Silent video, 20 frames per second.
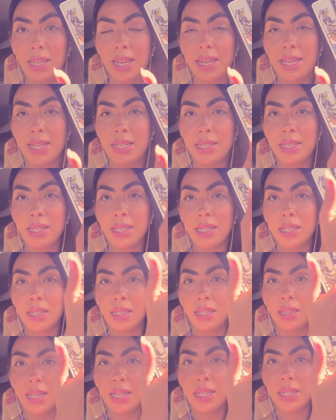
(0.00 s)
is
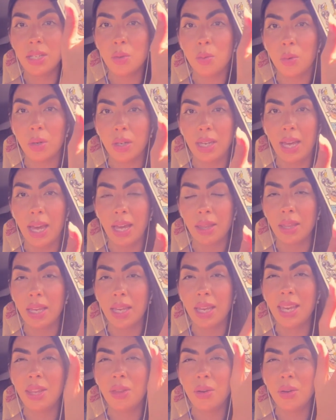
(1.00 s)
this work ethic.
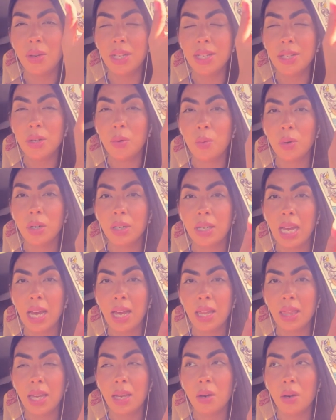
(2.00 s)
Either it's a work
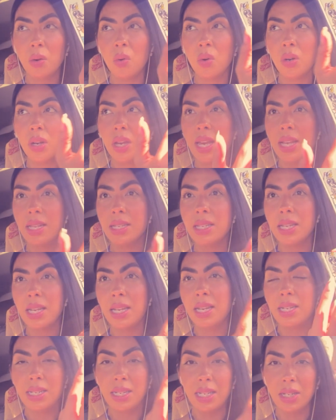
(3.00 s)
ethic or it's
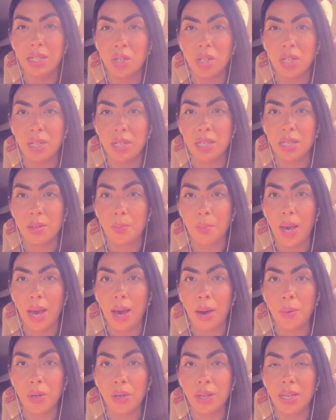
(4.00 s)
an addiction to
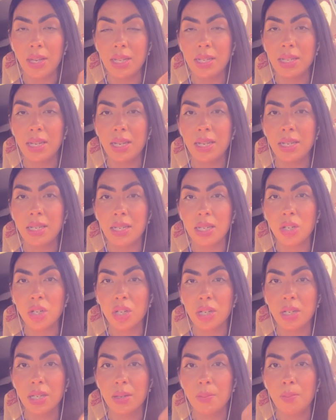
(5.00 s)
power. It's an addiction to